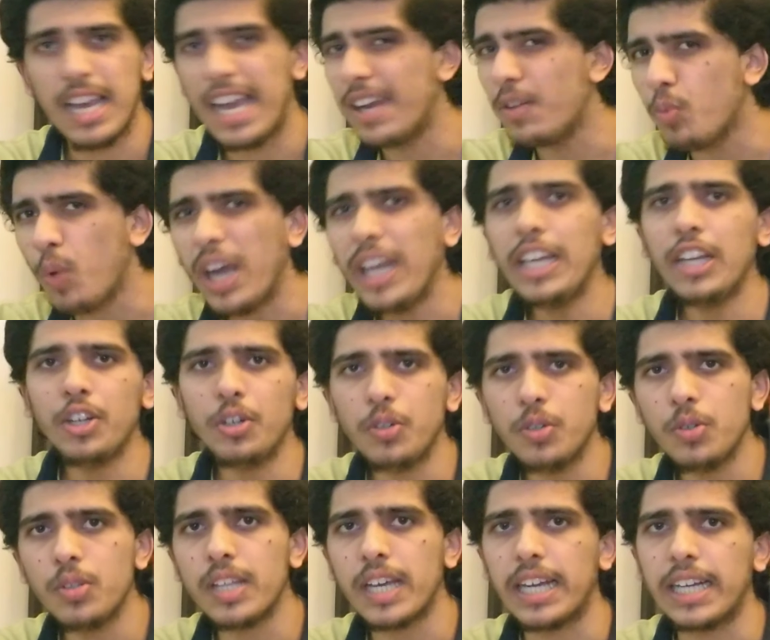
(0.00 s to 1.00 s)
And while you
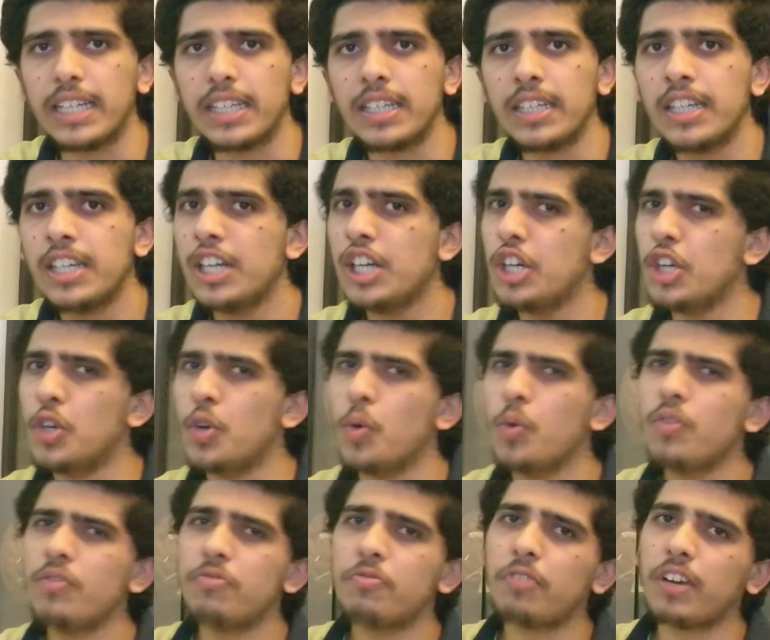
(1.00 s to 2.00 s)
do that,
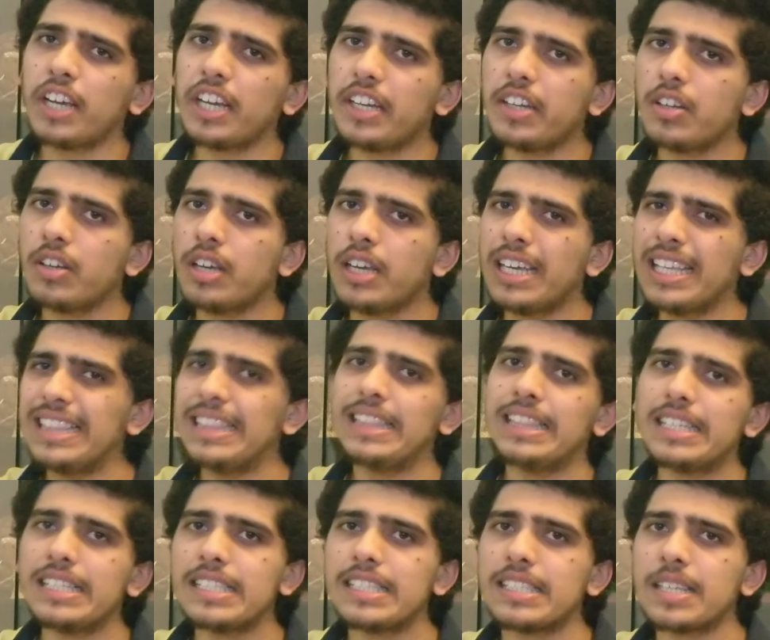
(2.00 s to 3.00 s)
don't forget to
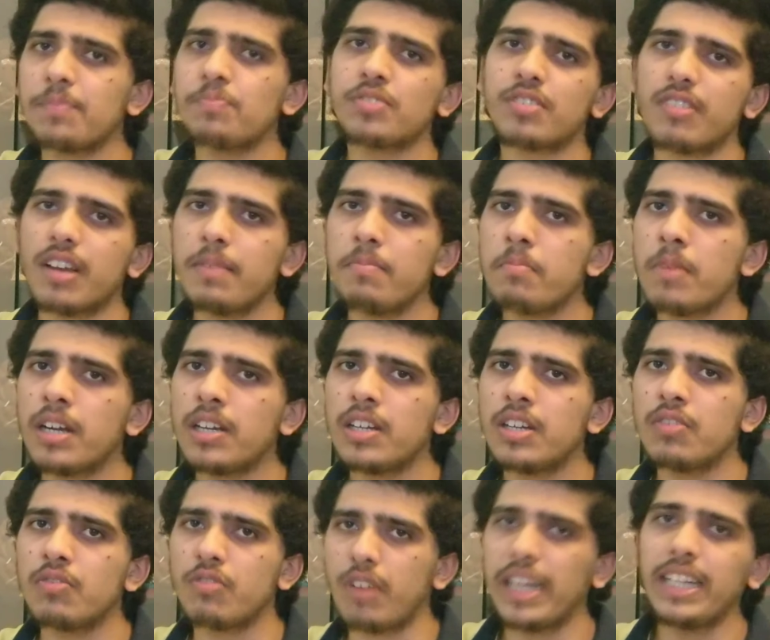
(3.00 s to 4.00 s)
hit this subscribe
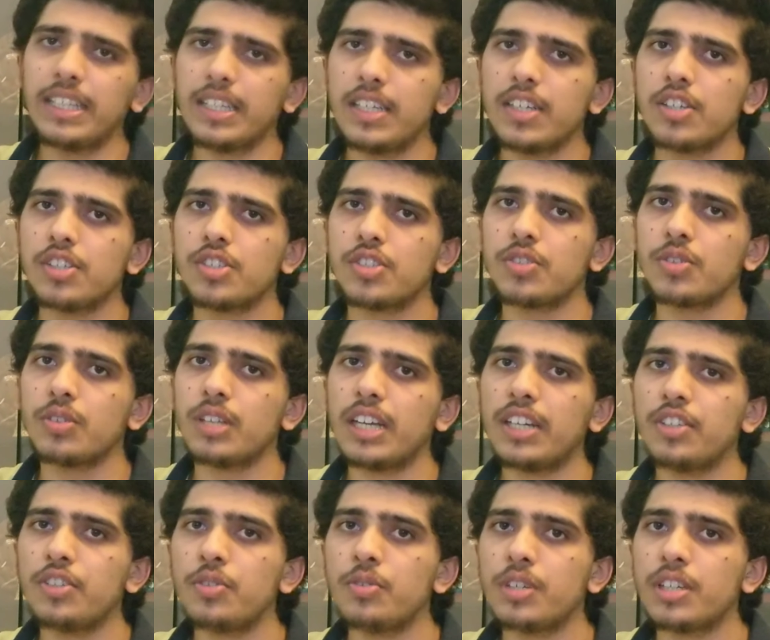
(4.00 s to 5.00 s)
button right here so
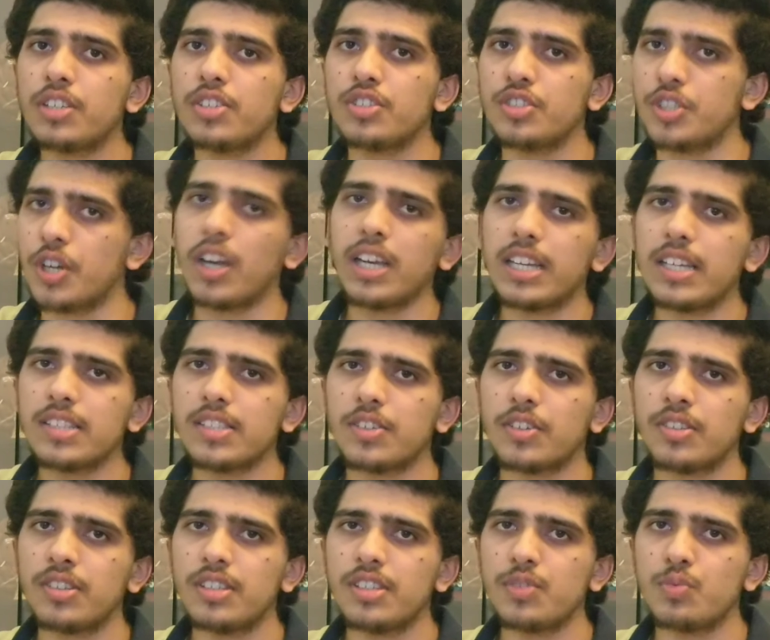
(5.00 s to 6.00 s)
that you can join us
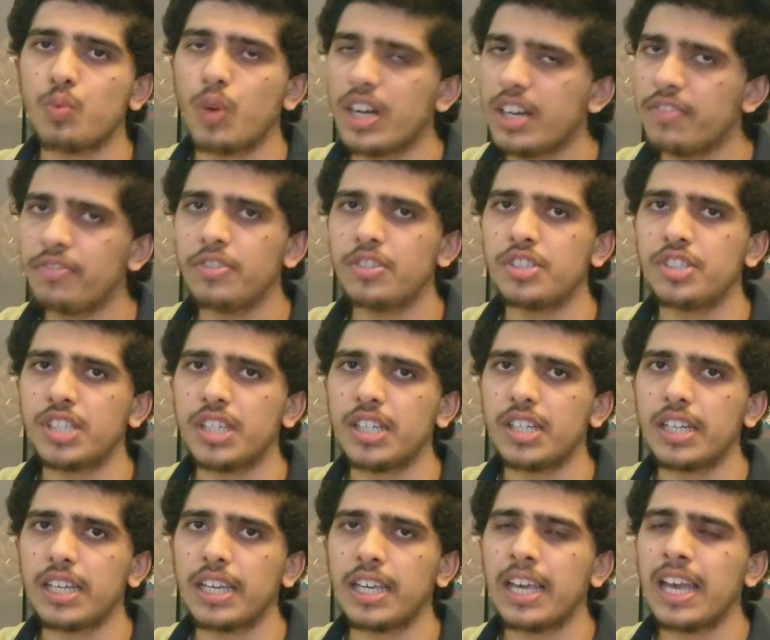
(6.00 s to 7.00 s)
on this wonderful
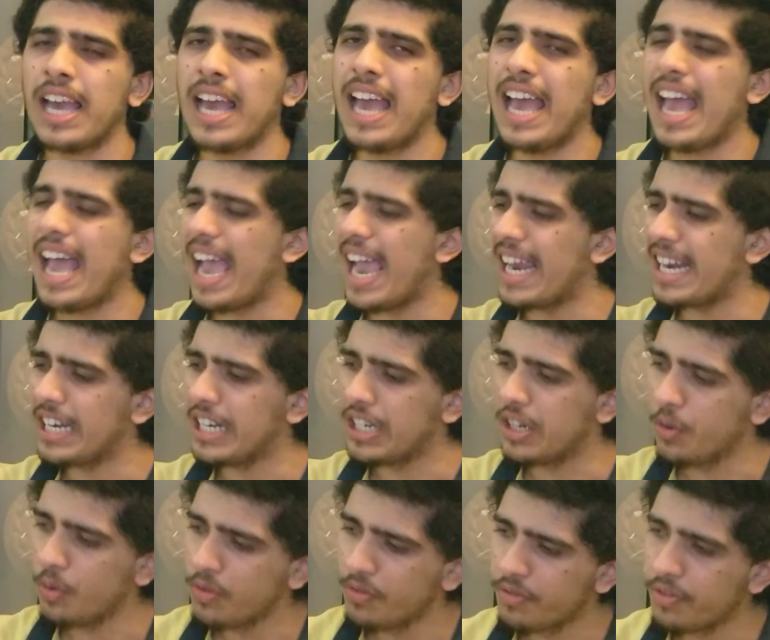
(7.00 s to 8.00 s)
journey.
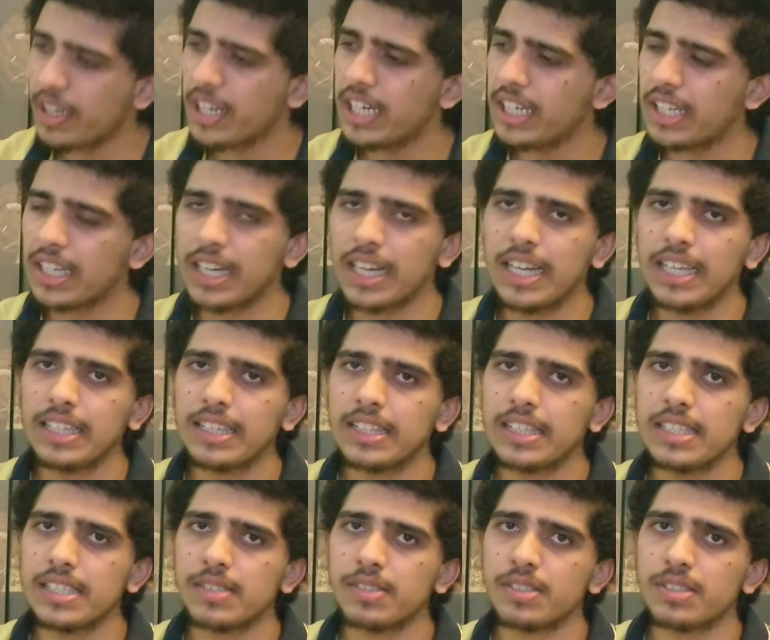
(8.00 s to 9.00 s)
And don't forget to click
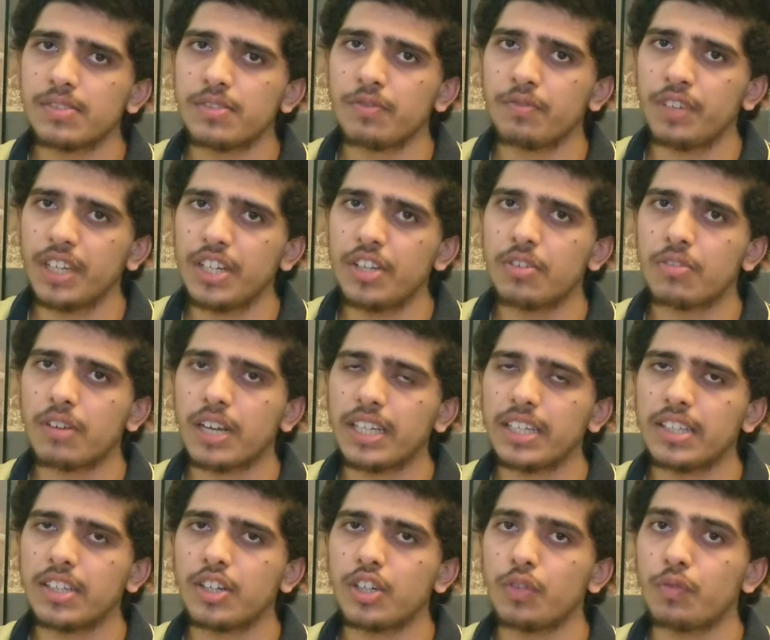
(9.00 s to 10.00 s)
this video
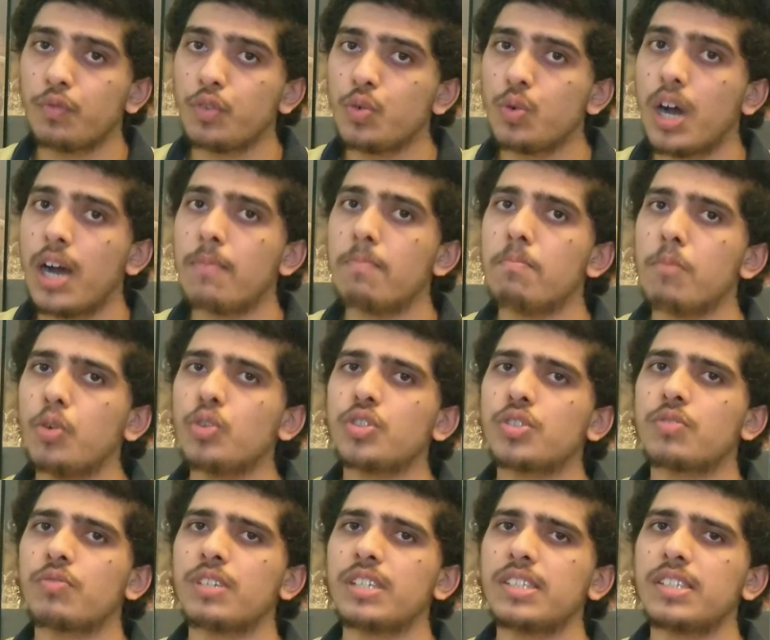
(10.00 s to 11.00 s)
right here to view our
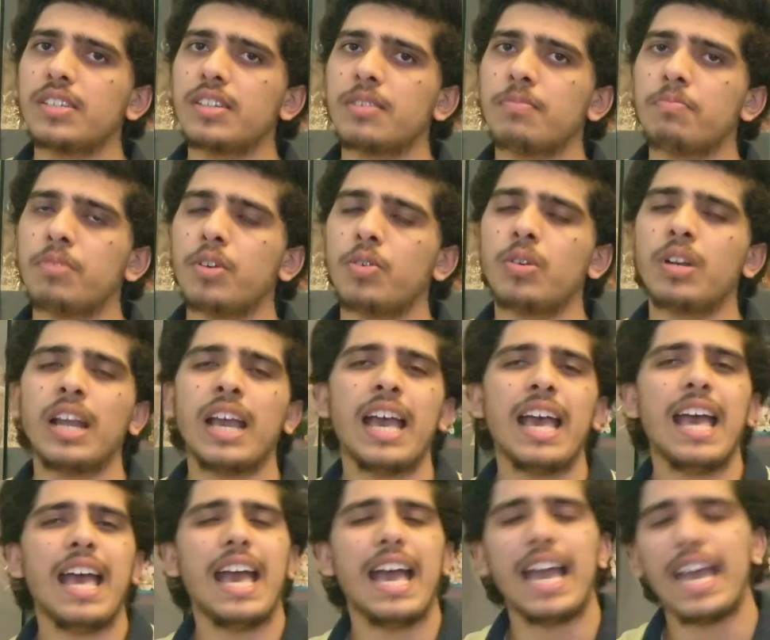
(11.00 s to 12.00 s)
most recent upload.
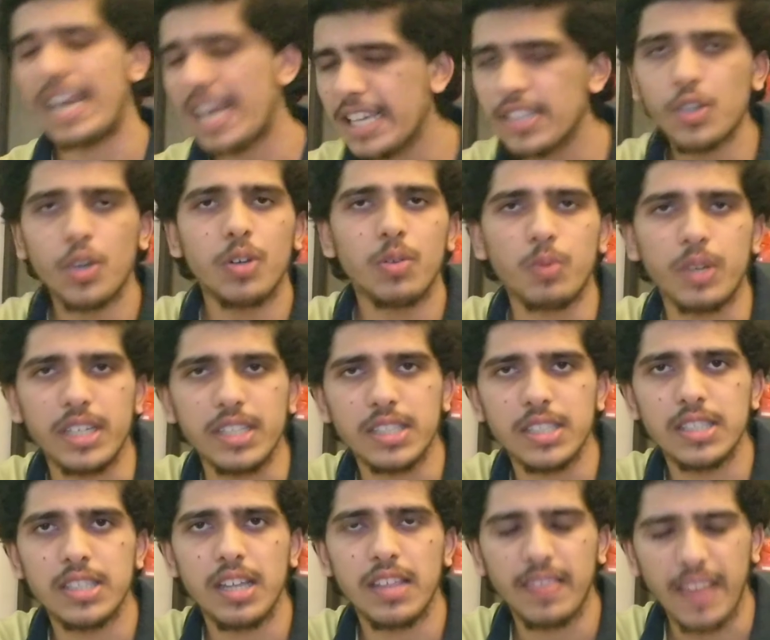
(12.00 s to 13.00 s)
And as
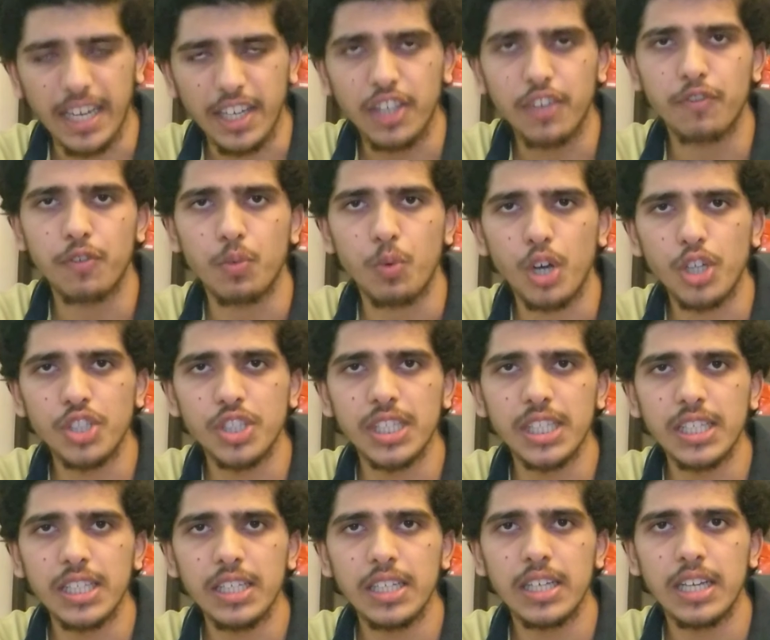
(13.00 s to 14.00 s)
always, thank you for
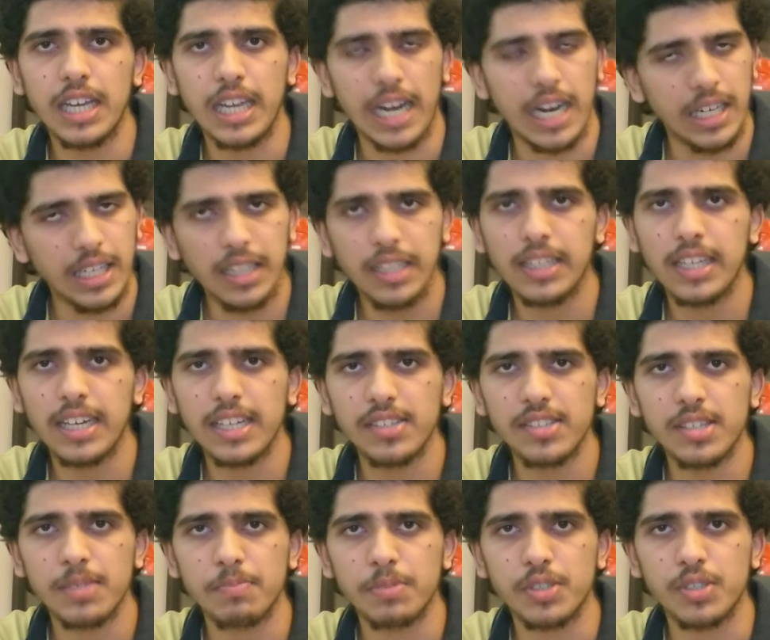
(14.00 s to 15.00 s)
watching, and until the
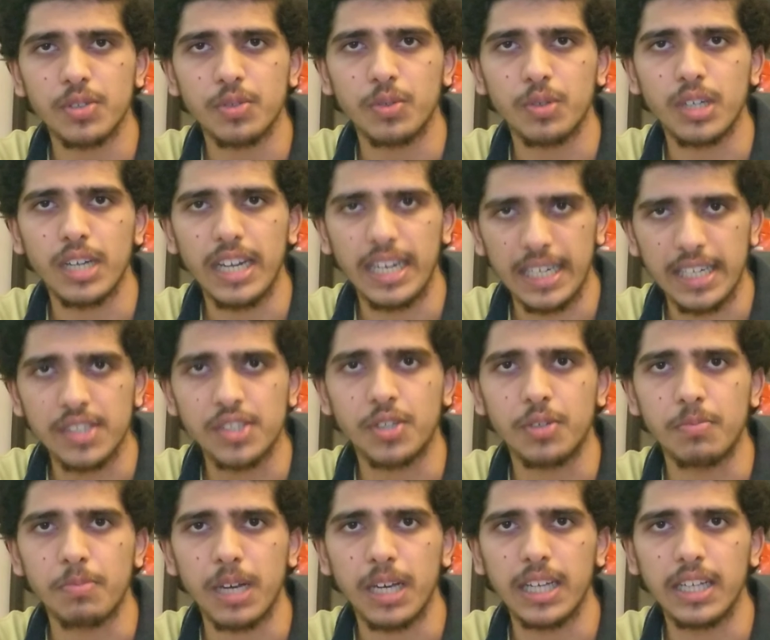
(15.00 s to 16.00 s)
next episode, it is
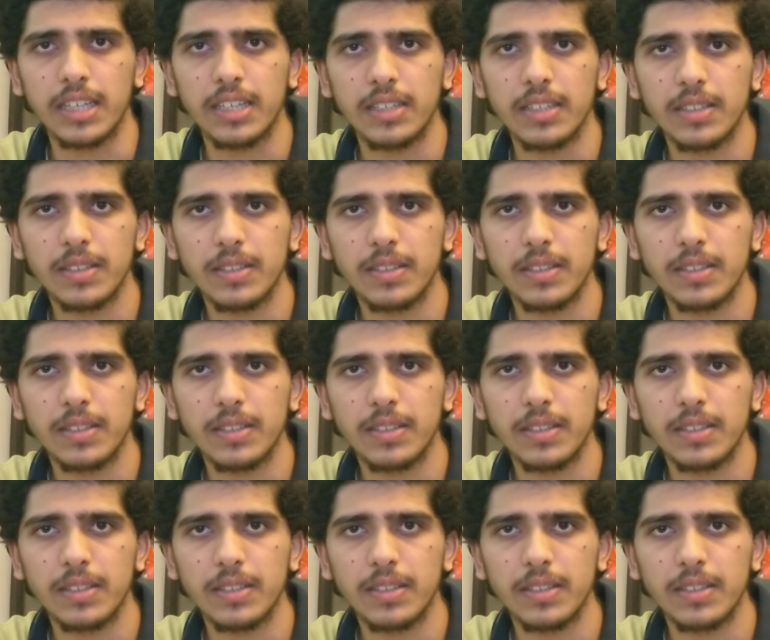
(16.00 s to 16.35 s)
goodbye.